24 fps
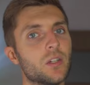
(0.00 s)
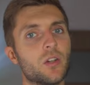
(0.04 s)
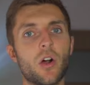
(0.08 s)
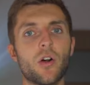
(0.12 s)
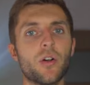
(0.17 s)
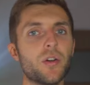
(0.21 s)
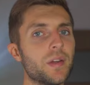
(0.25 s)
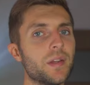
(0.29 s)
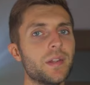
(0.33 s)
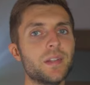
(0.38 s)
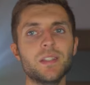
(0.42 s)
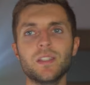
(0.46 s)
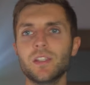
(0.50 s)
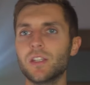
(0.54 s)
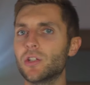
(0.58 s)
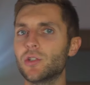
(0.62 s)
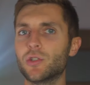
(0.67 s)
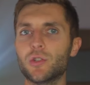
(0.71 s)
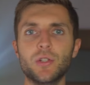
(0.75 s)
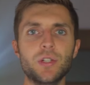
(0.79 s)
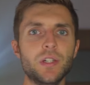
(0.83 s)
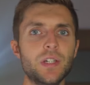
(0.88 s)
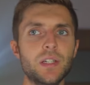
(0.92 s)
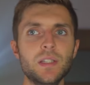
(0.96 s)
gardens, the
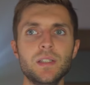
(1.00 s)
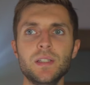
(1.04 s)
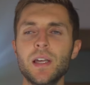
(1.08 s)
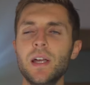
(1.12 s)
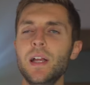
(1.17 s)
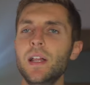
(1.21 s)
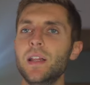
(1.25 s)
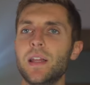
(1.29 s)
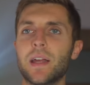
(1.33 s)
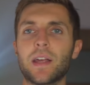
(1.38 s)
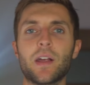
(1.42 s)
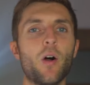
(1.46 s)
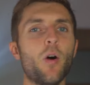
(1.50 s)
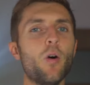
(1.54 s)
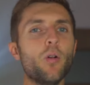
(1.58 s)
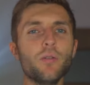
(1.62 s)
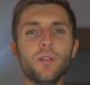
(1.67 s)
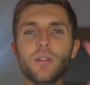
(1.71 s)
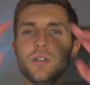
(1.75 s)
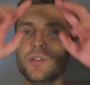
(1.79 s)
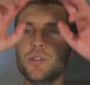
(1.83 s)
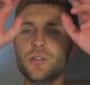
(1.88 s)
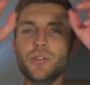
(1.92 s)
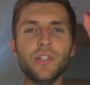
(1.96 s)
trees, like all
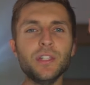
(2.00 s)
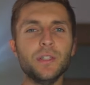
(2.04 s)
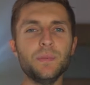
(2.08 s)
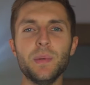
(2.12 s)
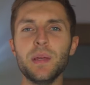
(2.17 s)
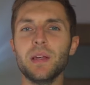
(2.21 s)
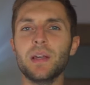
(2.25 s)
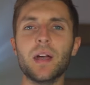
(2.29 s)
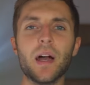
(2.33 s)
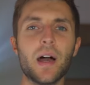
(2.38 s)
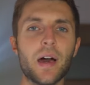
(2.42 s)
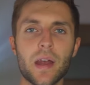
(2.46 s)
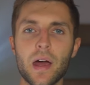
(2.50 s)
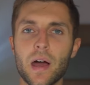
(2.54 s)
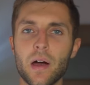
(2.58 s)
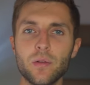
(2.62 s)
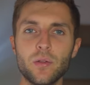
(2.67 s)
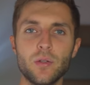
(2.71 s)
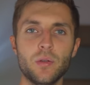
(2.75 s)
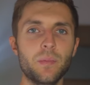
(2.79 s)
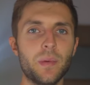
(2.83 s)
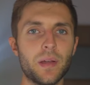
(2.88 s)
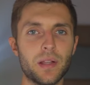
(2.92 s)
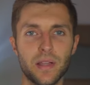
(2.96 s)
the trees being cut
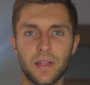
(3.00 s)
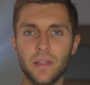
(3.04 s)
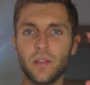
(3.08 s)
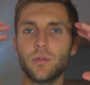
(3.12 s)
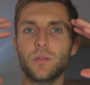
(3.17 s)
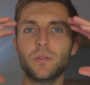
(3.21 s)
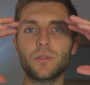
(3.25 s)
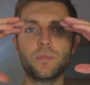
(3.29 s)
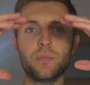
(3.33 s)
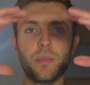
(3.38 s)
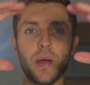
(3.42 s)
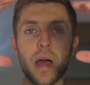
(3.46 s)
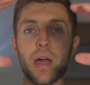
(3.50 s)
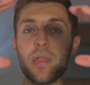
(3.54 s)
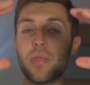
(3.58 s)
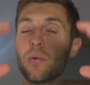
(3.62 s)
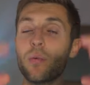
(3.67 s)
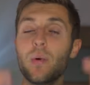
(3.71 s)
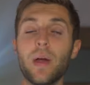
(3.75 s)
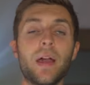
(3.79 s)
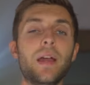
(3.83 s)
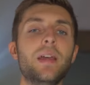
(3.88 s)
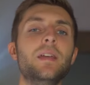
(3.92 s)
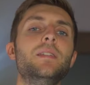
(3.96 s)
out to make like those
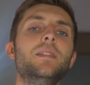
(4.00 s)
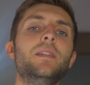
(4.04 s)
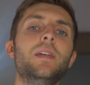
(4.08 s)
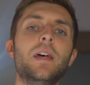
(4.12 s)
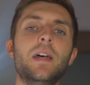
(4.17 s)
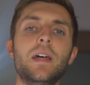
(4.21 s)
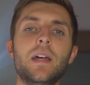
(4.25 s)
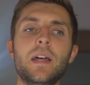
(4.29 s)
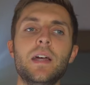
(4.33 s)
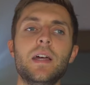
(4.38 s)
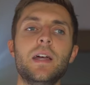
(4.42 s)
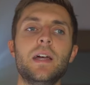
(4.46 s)
pathways.